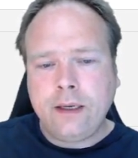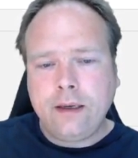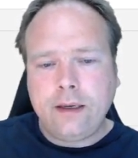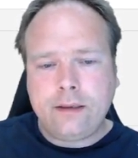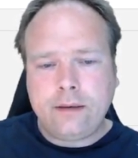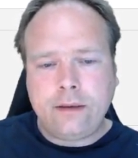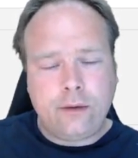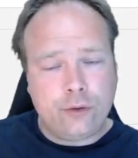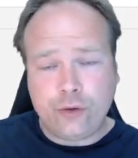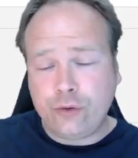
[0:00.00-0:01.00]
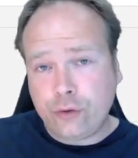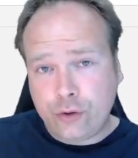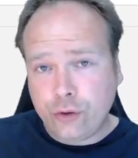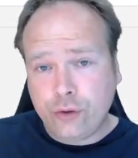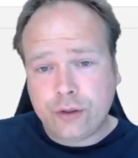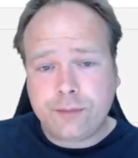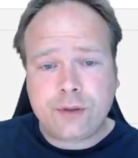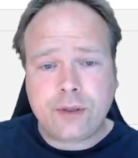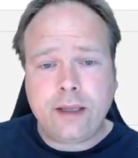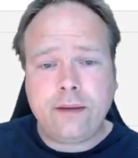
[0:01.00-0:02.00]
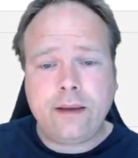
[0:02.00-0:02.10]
You should use them together.